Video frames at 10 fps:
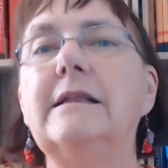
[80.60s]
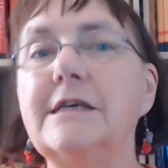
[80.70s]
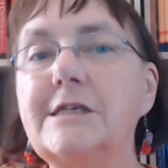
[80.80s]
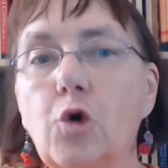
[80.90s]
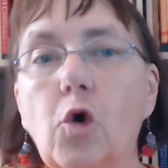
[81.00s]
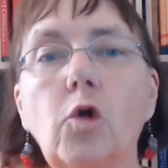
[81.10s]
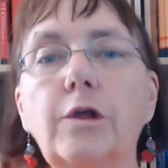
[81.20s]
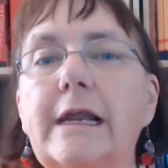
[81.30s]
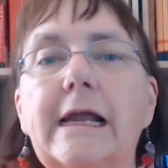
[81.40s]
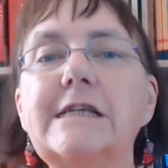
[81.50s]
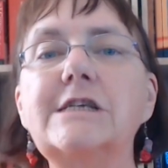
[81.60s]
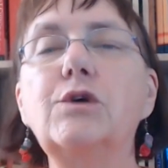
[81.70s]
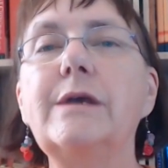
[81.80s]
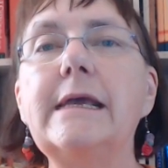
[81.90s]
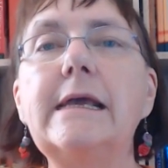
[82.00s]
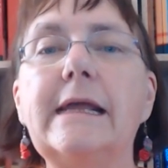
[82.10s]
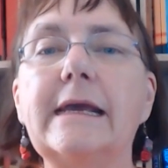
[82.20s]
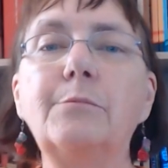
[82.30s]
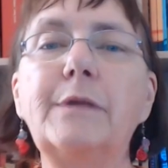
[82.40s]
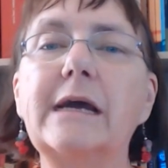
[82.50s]
This all relates to
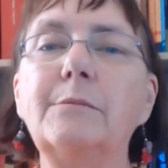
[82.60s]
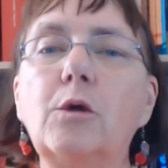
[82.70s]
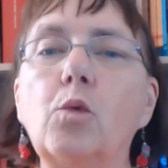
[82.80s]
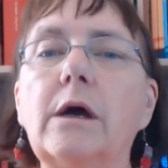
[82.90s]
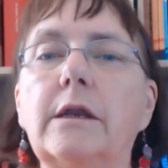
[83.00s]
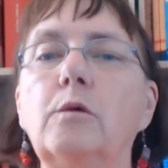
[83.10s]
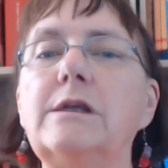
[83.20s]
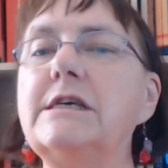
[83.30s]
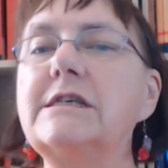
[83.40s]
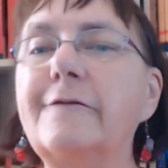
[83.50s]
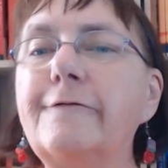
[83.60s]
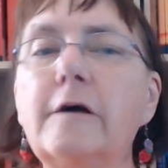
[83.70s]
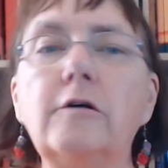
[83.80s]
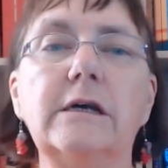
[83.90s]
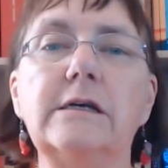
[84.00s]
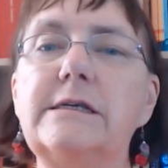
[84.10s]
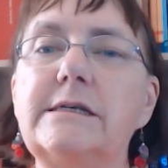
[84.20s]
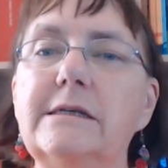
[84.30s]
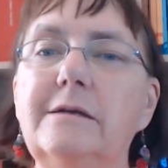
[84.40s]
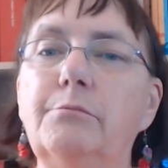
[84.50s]
healing and becoming one, which is the
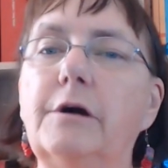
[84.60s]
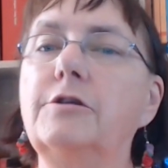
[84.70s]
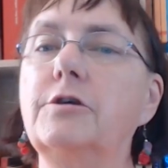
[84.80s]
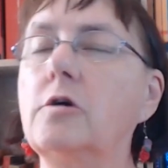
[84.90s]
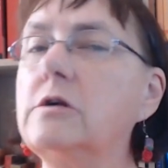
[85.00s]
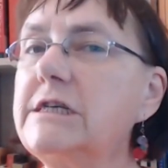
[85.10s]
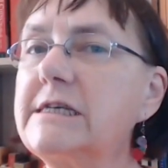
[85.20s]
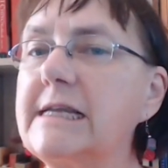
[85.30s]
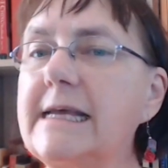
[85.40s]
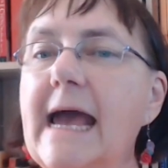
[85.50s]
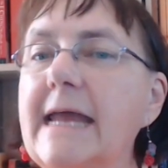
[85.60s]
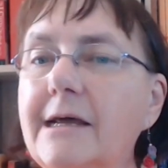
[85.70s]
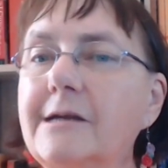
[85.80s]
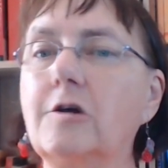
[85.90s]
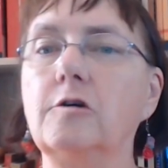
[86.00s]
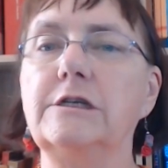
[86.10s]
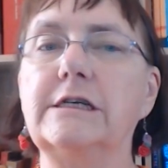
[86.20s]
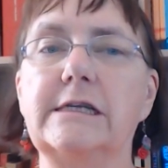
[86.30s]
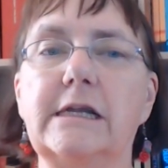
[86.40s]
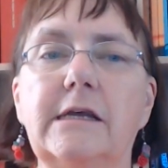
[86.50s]
focus, both consciously and
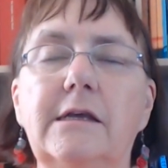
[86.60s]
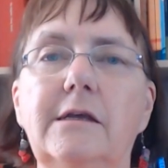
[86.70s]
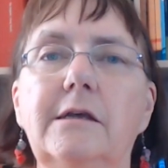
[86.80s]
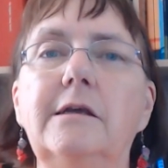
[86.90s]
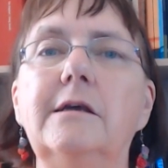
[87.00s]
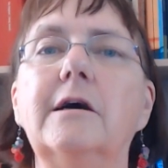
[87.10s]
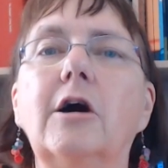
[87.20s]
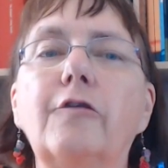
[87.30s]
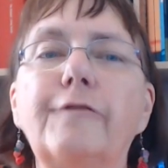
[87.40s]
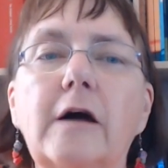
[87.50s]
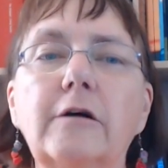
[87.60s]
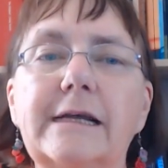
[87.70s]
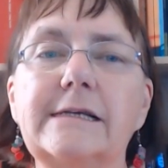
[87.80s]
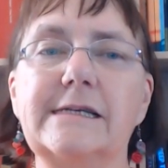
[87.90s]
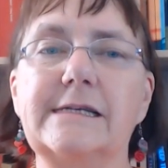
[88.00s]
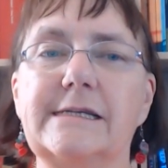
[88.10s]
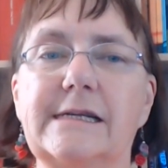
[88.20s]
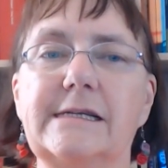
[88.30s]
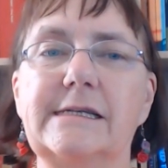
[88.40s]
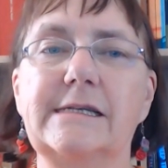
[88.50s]
unconsciously, of our
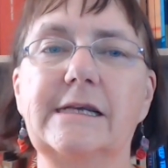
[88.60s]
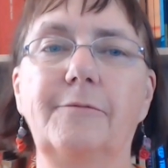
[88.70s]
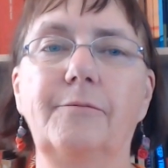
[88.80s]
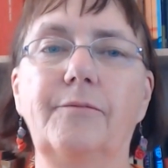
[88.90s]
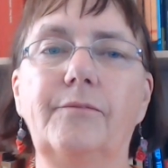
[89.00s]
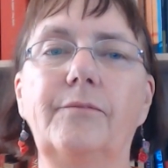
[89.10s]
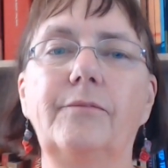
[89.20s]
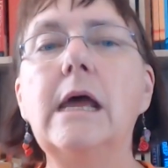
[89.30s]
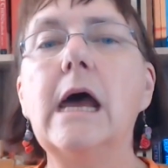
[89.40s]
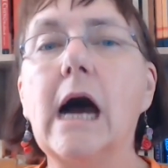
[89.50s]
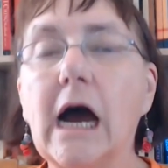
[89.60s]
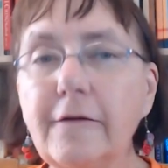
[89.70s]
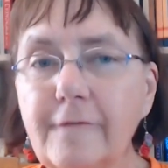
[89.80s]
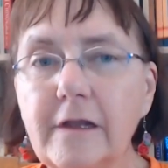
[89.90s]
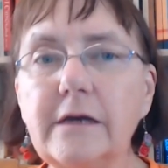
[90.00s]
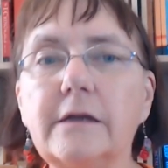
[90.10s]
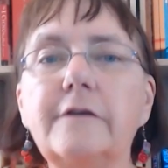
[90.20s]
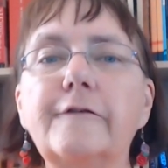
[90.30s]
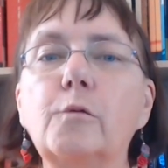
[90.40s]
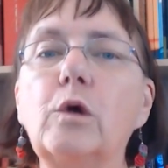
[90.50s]
existence. I've
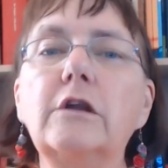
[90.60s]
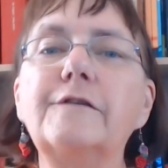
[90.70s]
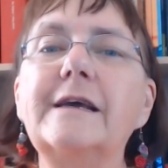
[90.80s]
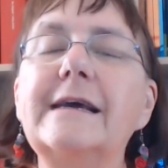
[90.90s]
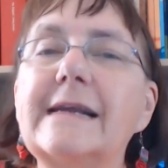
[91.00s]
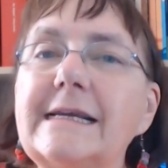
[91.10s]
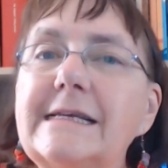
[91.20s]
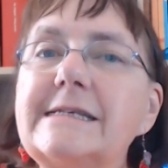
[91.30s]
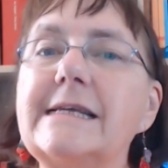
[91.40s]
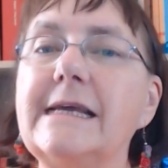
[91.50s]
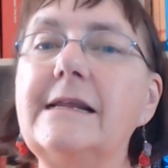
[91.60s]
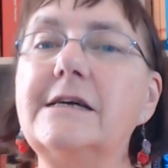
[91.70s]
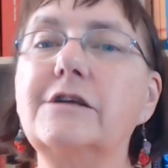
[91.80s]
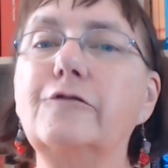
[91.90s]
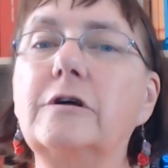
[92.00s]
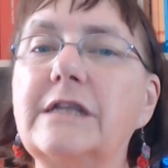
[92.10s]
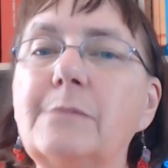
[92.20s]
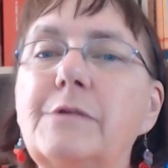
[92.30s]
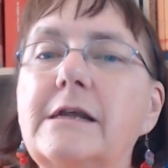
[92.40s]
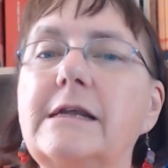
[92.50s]
learned from one of the greatest healers of
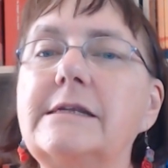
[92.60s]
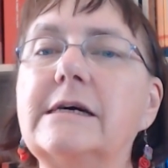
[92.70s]
contemporary